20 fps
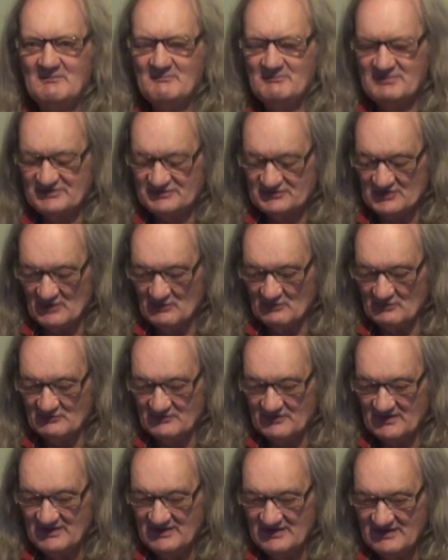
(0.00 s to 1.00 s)
be told
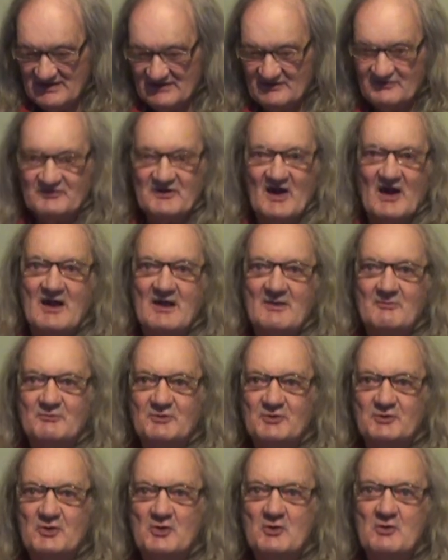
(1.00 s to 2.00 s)
it's time to
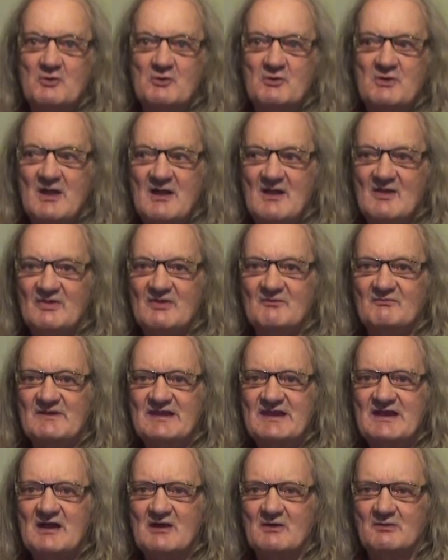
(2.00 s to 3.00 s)
do the
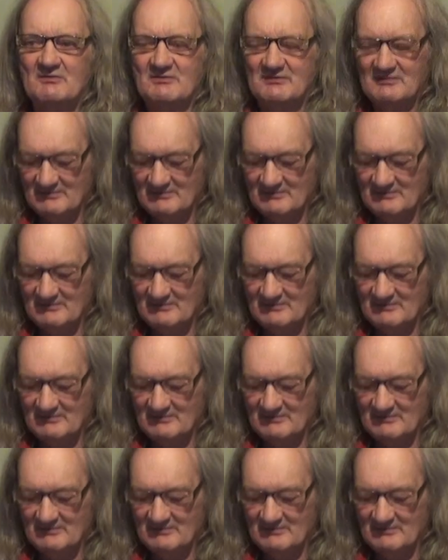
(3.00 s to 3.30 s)
video.